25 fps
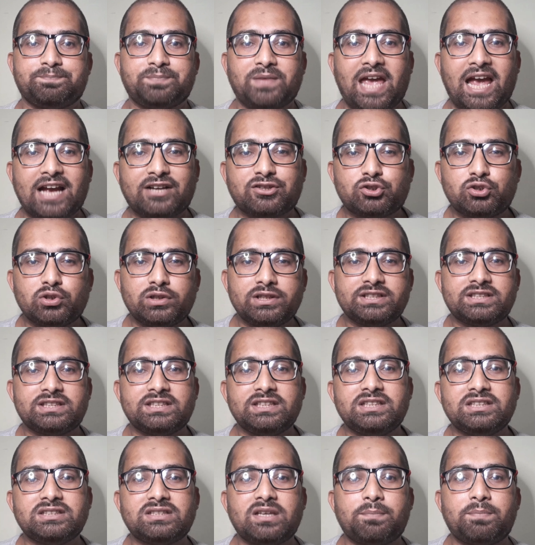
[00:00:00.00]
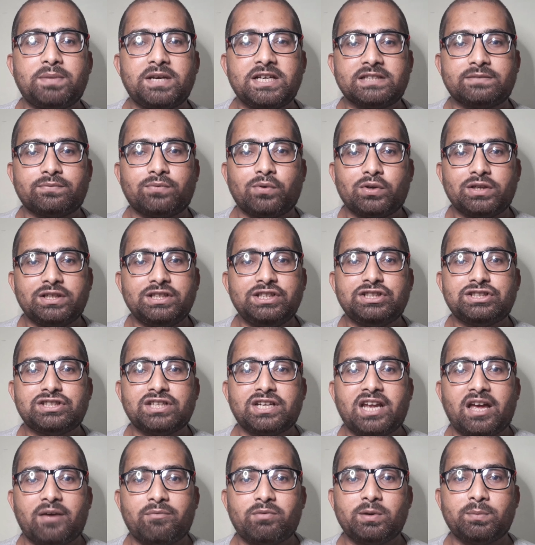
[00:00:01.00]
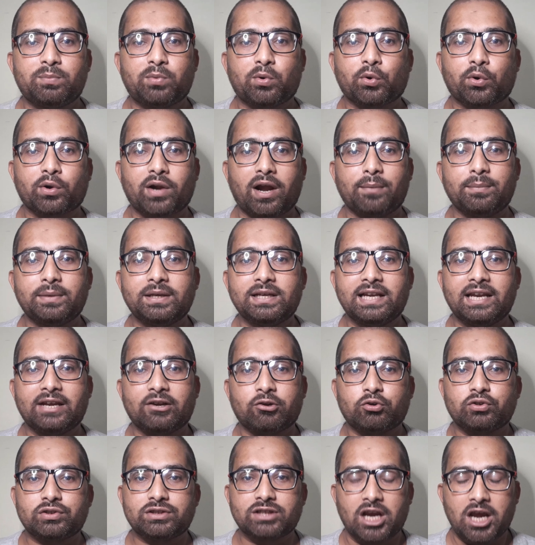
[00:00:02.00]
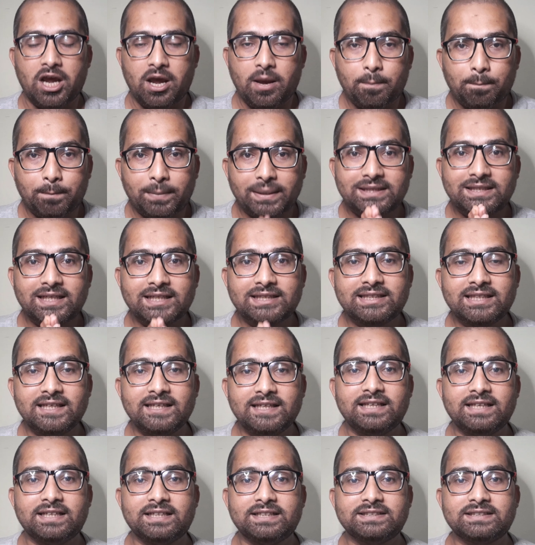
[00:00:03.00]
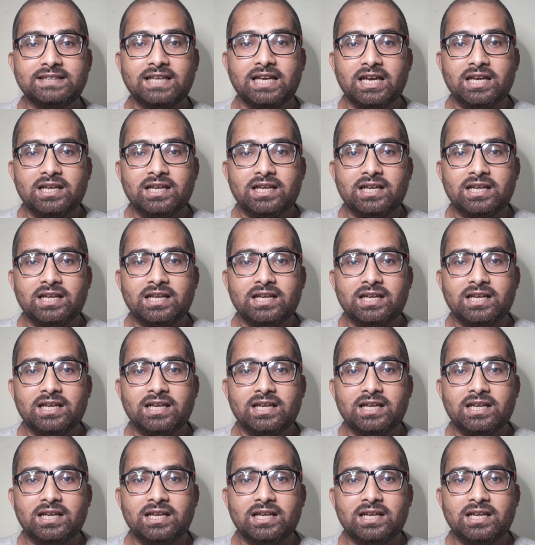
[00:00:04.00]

Actually C is a base for each and every programming language, but the thing is,